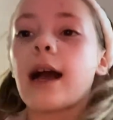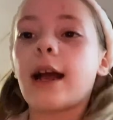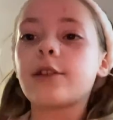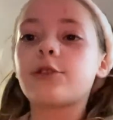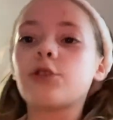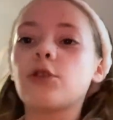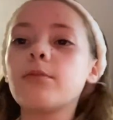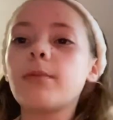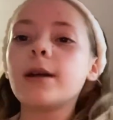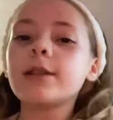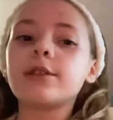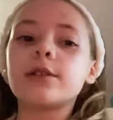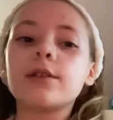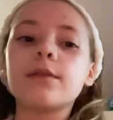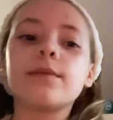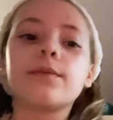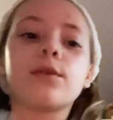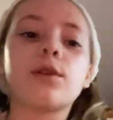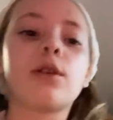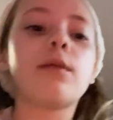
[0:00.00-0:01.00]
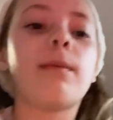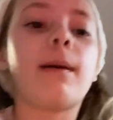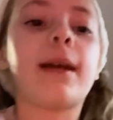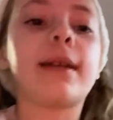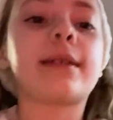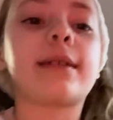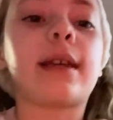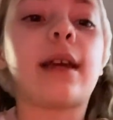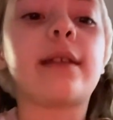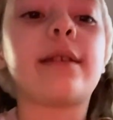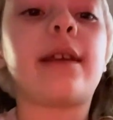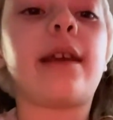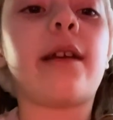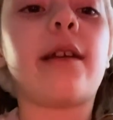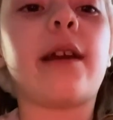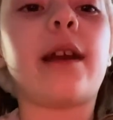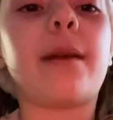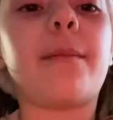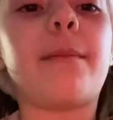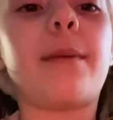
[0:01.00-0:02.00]
I don't want to ruin my
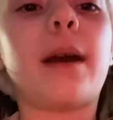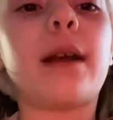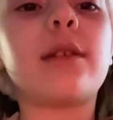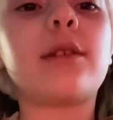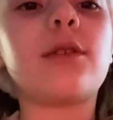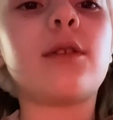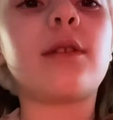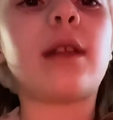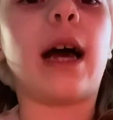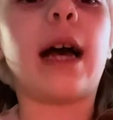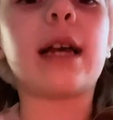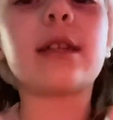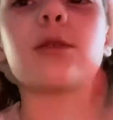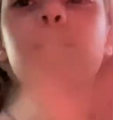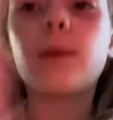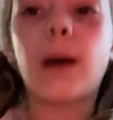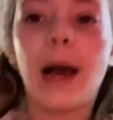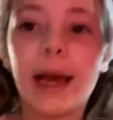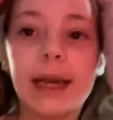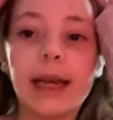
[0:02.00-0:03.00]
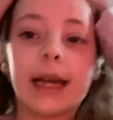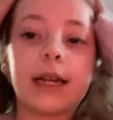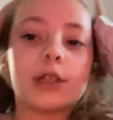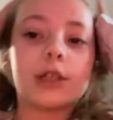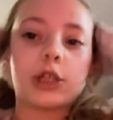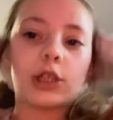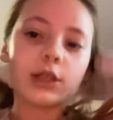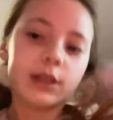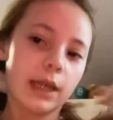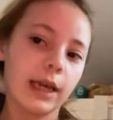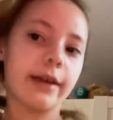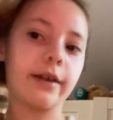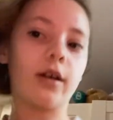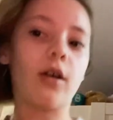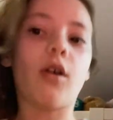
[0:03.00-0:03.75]
skincare headband, so that's why I just take it